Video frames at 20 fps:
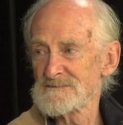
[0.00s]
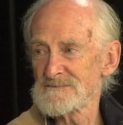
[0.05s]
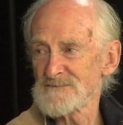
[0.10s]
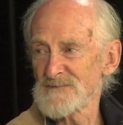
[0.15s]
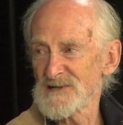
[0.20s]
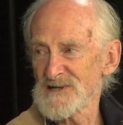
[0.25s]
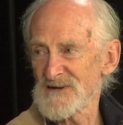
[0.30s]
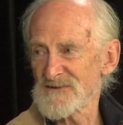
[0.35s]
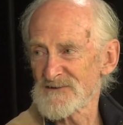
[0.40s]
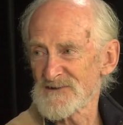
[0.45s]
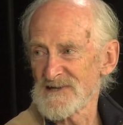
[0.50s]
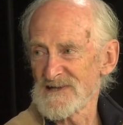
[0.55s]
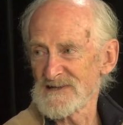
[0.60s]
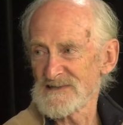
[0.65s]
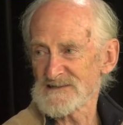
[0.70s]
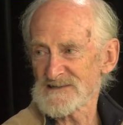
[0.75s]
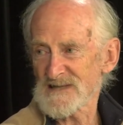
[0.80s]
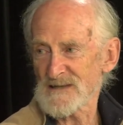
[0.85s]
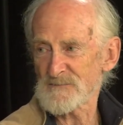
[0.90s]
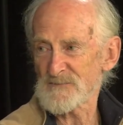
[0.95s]
whatever it
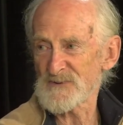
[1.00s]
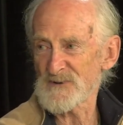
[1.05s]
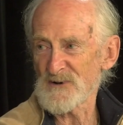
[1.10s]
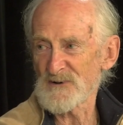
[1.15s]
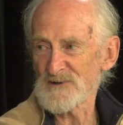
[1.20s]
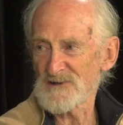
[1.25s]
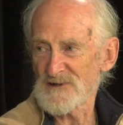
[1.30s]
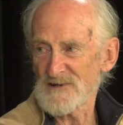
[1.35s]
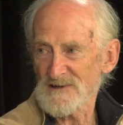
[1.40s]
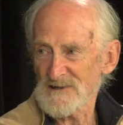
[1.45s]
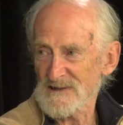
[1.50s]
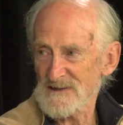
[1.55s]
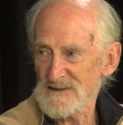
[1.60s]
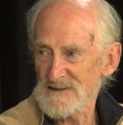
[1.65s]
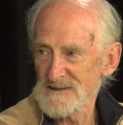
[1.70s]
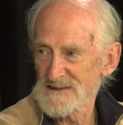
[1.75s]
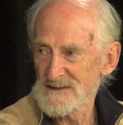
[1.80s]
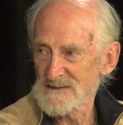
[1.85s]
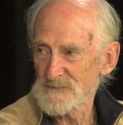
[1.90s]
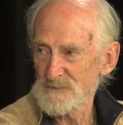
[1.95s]
is, a prologue,
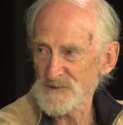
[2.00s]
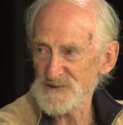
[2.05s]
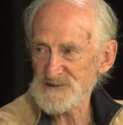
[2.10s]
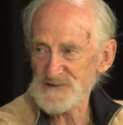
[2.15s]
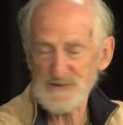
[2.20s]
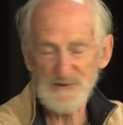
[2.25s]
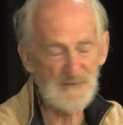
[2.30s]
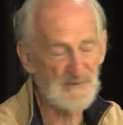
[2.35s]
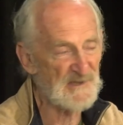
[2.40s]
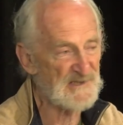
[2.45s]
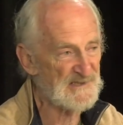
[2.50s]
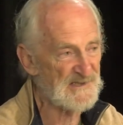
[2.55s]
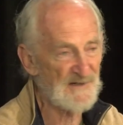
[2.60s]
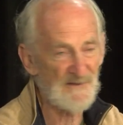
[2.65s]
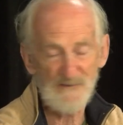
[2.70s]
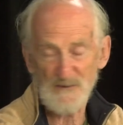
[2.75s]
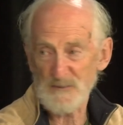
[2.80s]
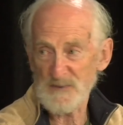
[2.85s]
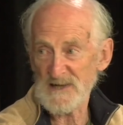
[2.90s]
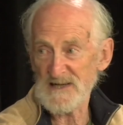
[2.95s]
which could be
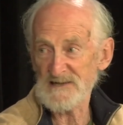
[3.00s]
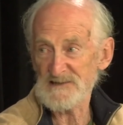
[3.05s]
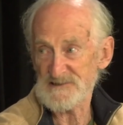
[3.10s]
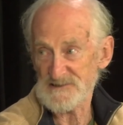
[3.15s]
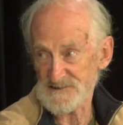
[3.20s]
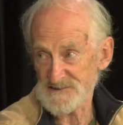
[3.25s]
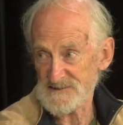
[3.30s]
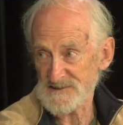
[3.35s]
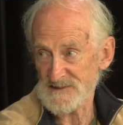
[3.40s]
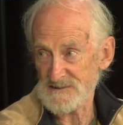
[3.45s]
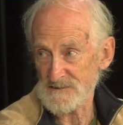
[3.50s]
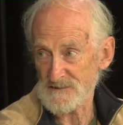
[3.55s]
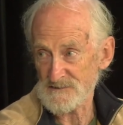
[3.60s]
several pages, uh,